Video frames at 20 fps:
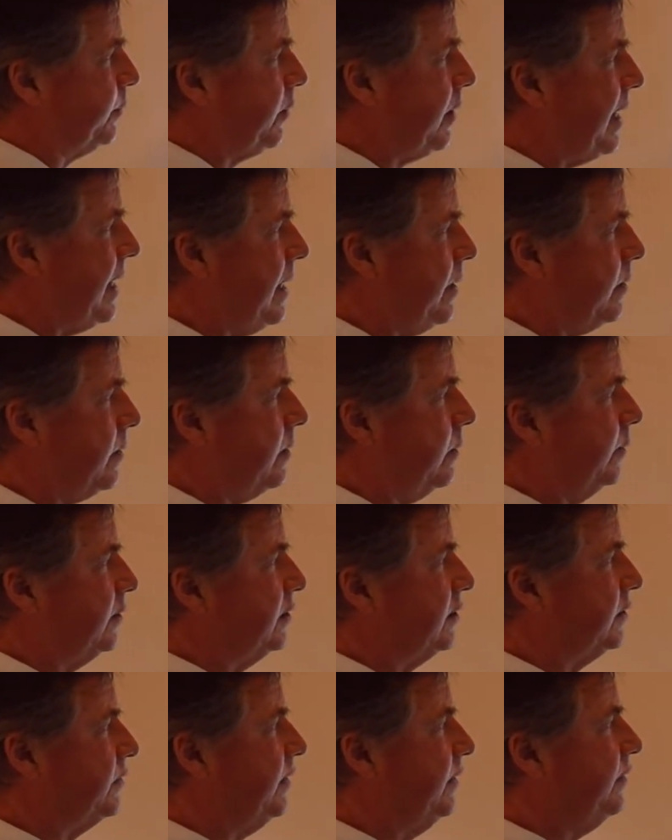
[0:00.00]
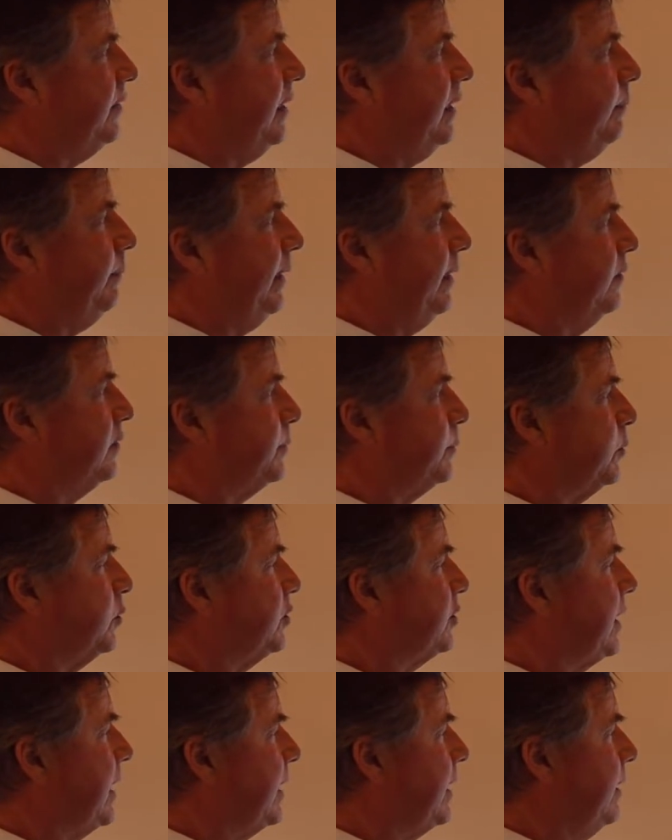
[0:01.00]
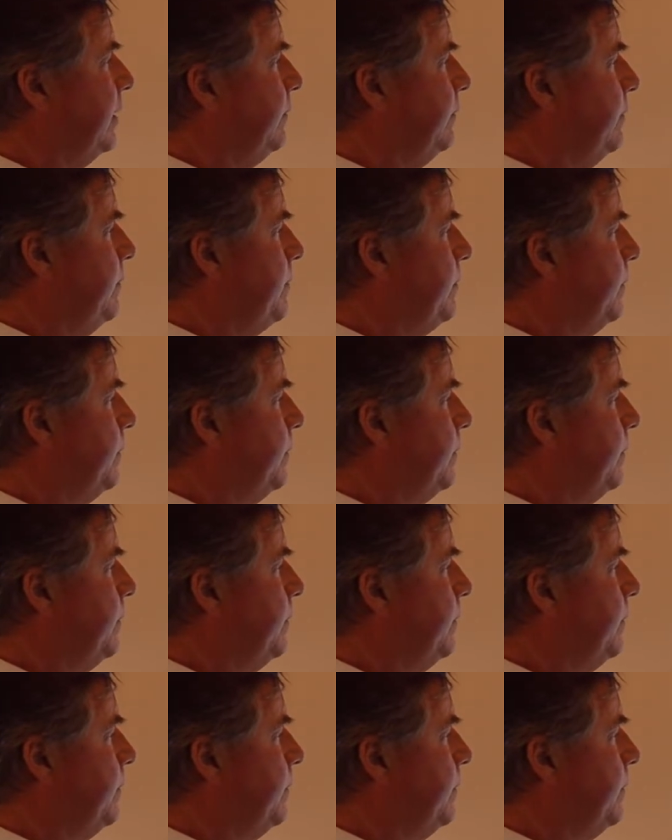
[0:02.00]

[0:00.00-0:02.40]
per hour, which is 15 meters per second.